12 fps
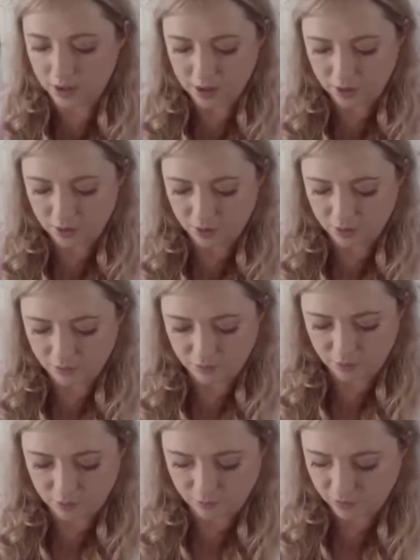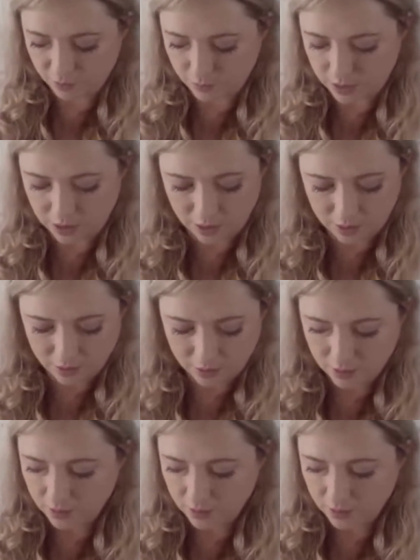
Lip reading: can you confirm for me?